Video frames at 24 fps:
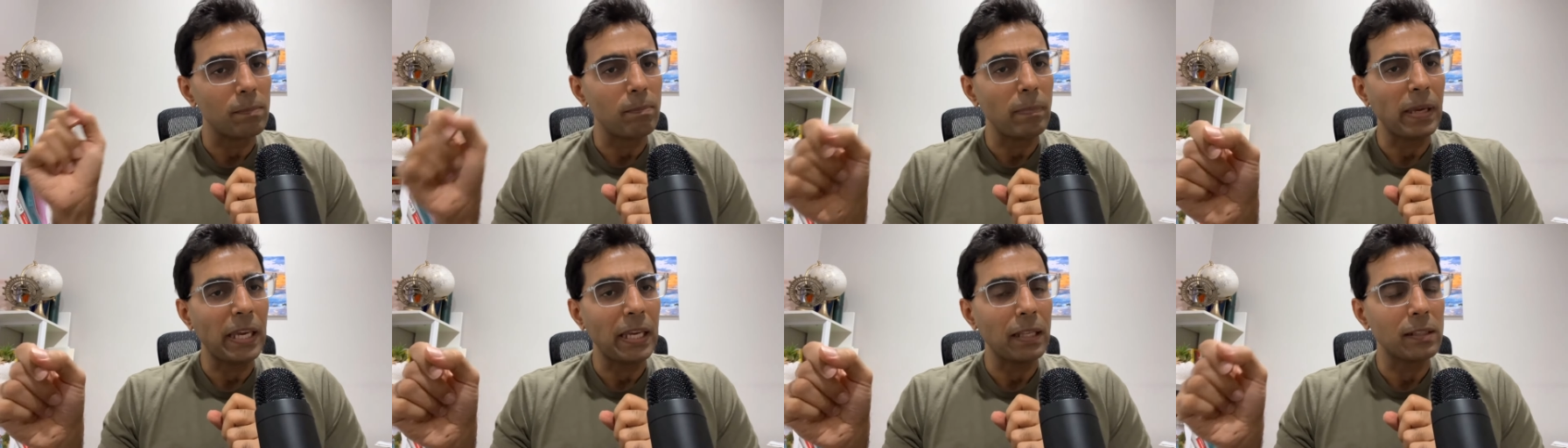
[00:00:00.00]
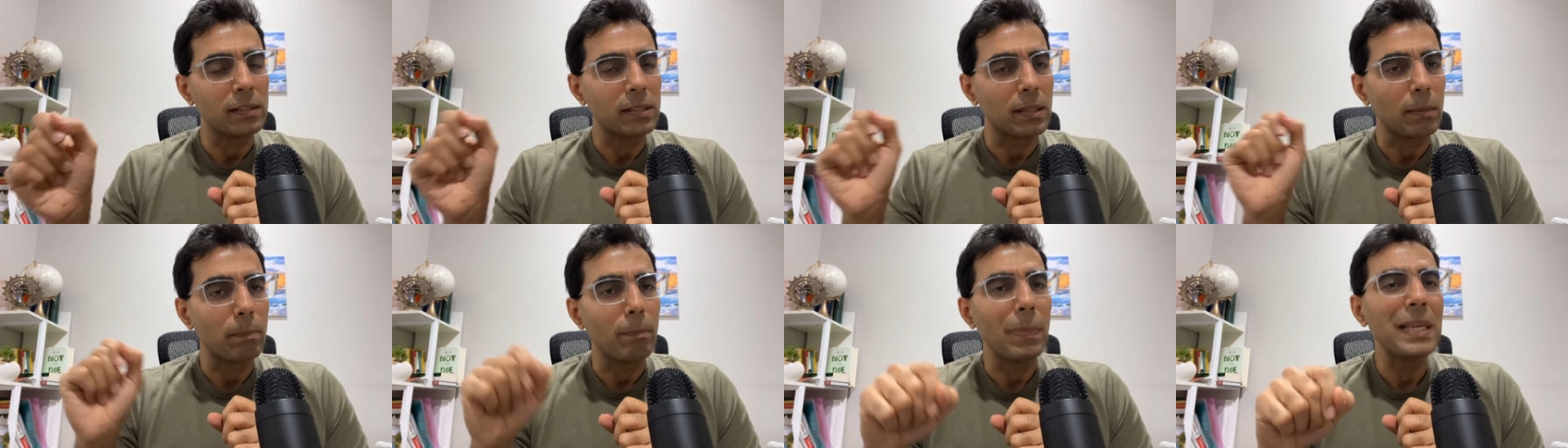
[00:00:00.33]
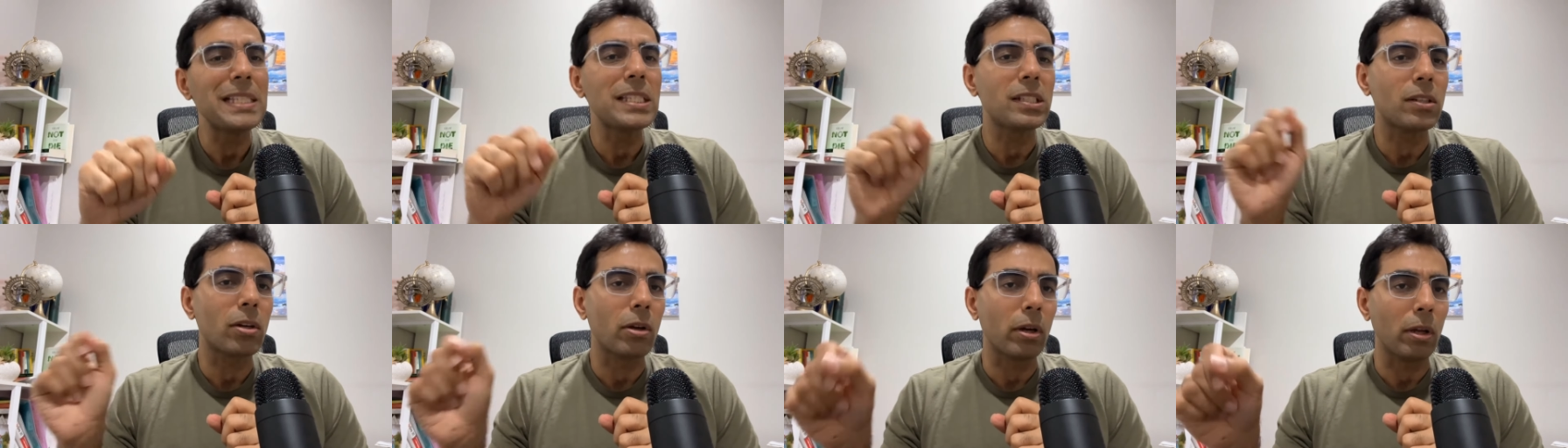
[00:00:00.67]
means the
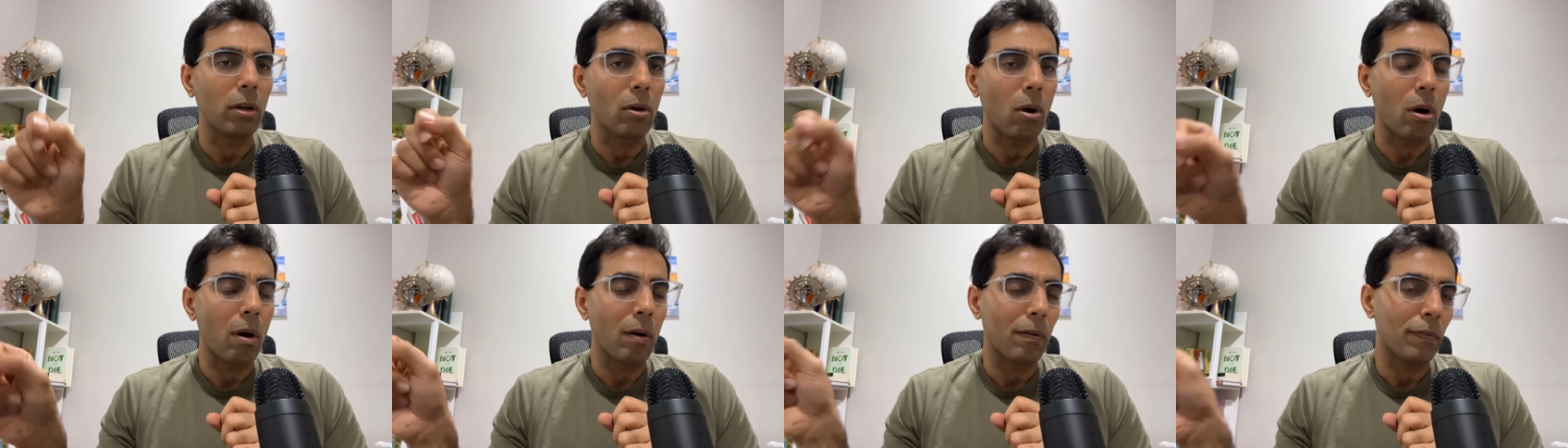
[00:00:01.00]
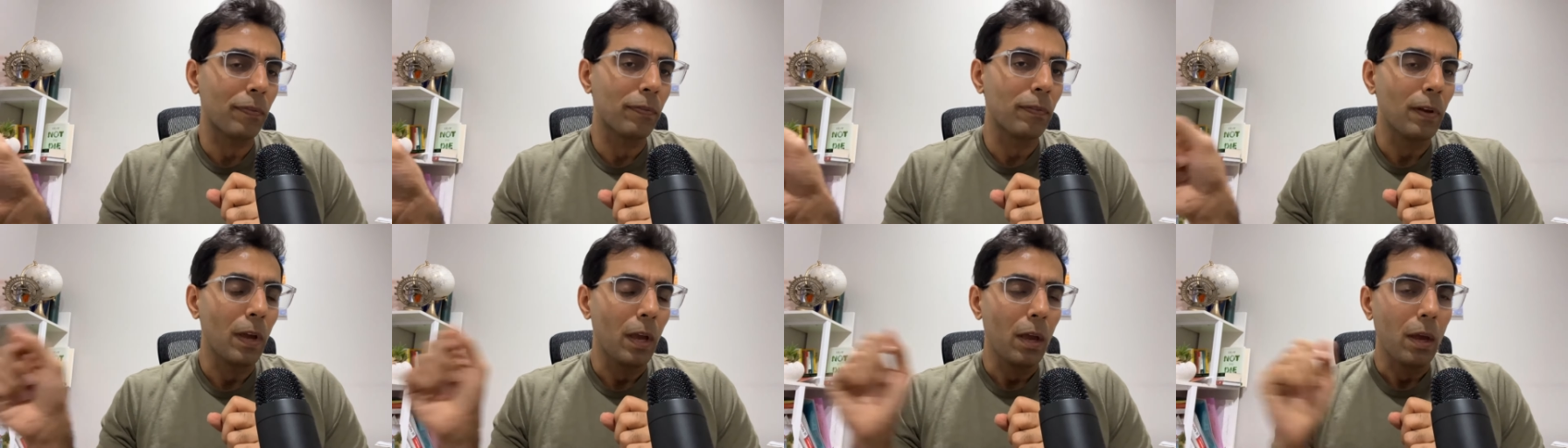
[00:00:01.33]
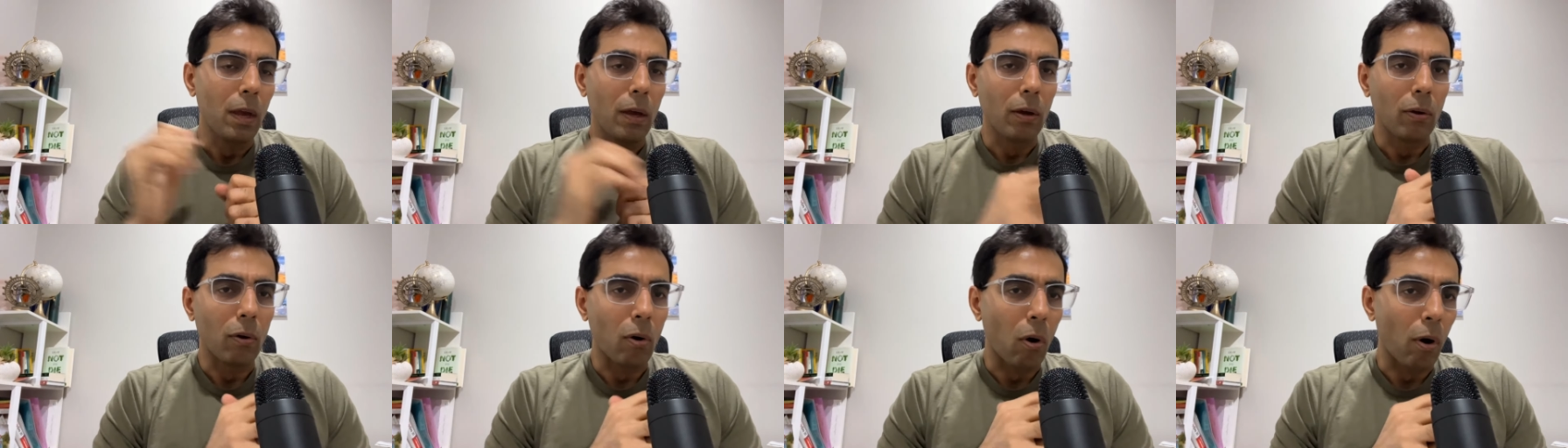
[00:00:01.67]
mystery of
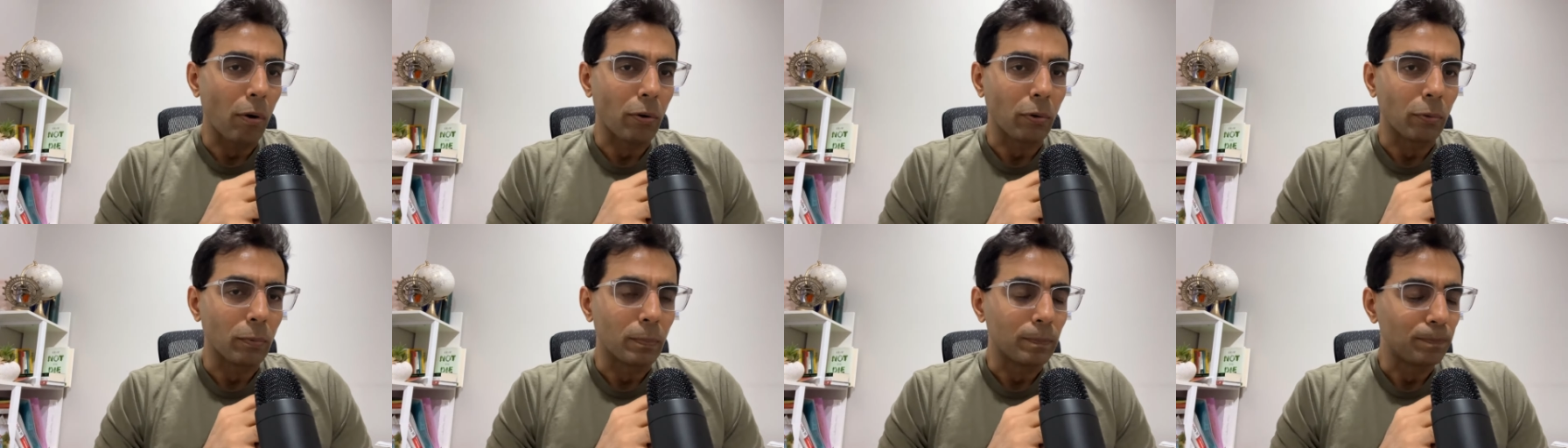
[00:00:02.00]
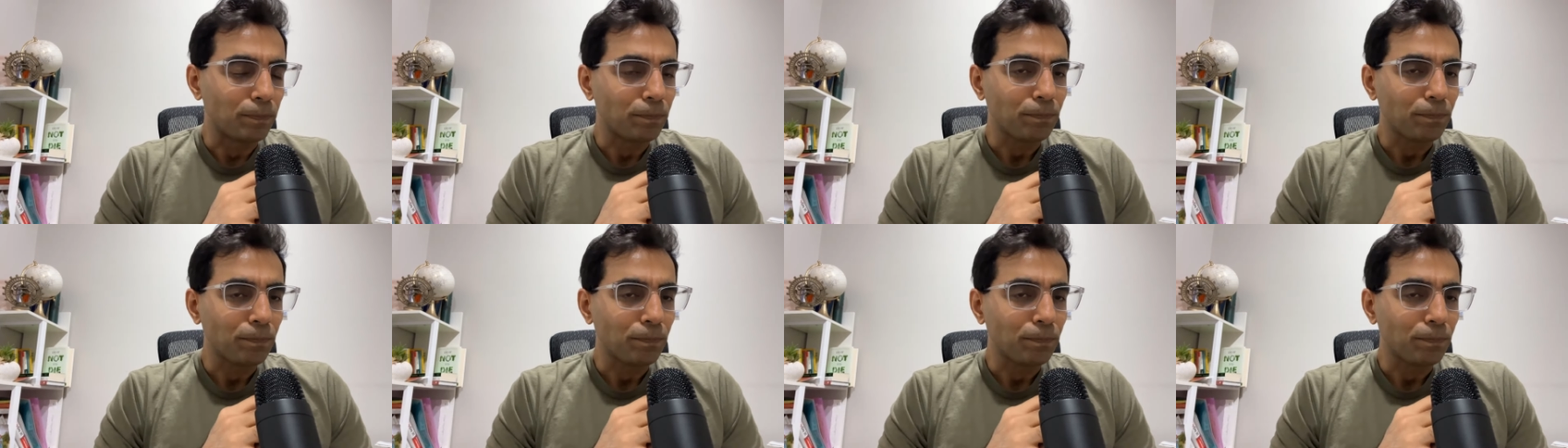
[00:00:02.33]
Rautu